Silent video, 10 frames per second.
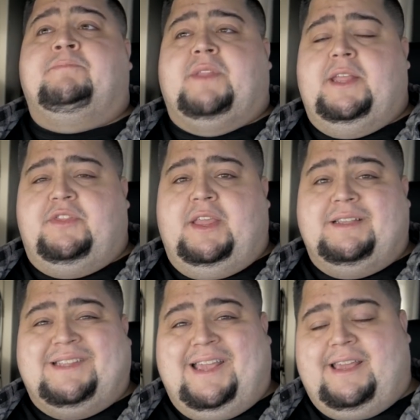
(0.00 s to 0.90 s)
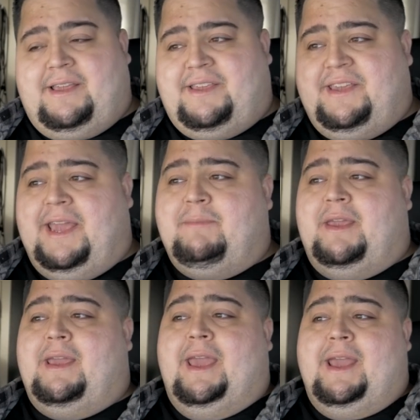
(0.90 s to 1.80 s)
in things like
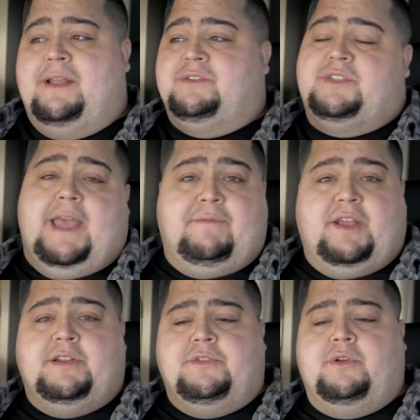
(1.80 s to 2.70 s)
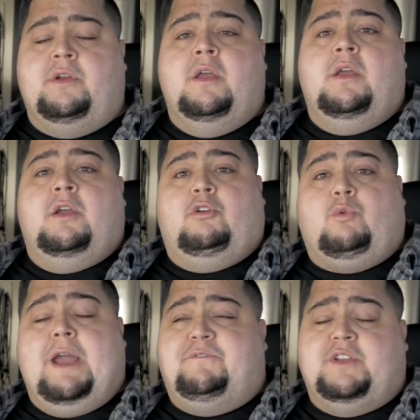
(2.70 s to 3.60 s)
gaming and just having another
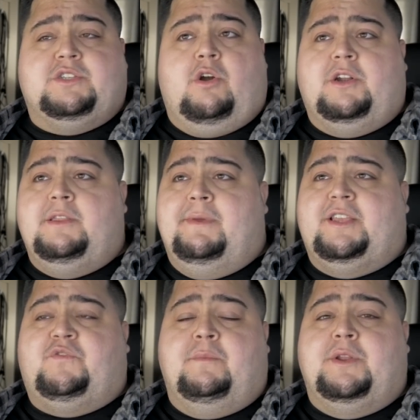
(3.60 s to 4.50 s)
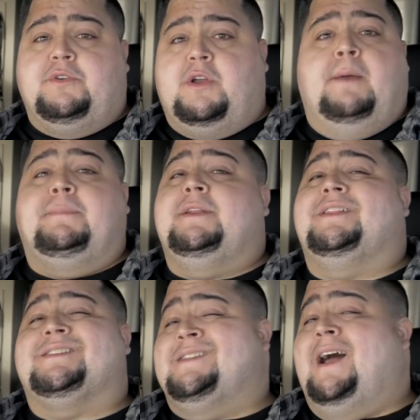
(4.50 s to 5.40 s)
graphics card in the mix from another company
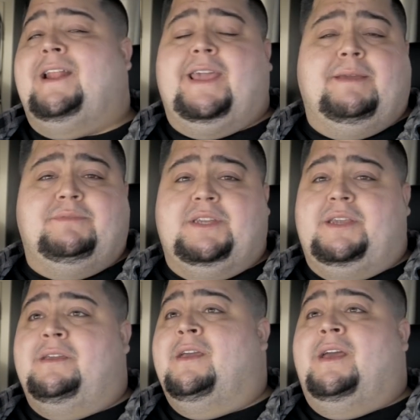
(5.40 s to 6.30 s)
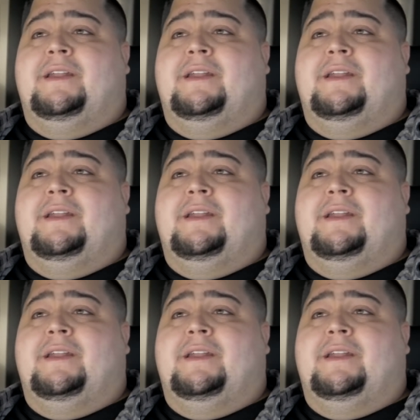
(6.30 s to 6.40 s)
that's not A M D,